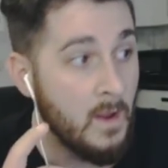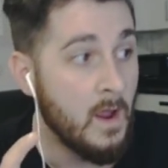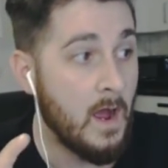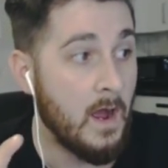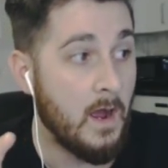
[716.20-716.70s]

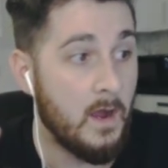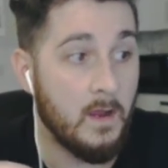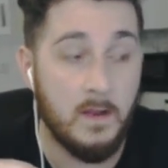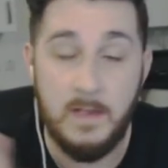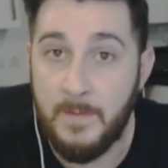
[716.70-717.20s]

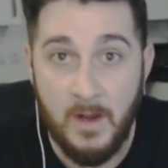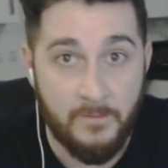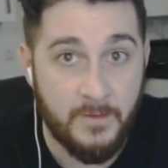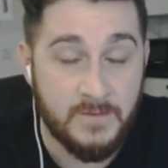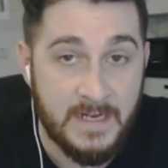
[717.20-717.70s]
Uh, let me know
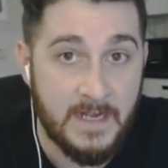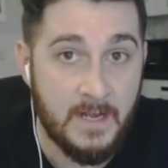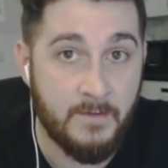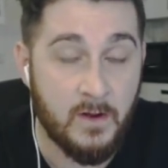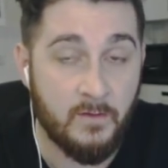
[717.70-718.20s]
if you've seen
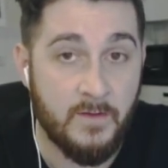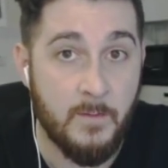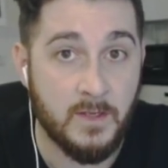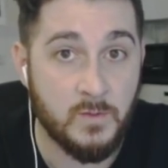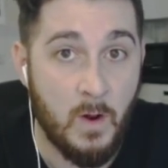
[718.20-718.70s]
anything of him
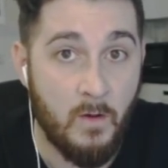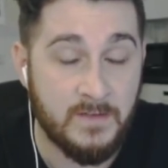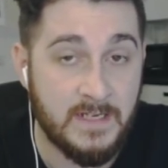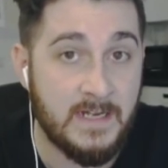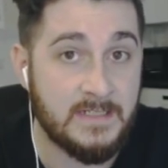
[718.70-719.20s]
as well.
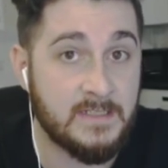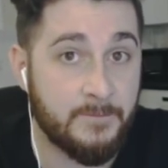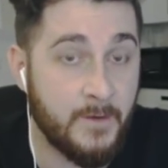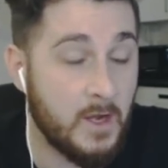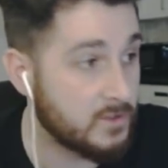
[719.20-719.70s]
Obviously, this is the
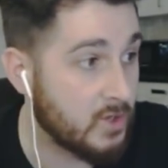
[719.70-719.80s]
first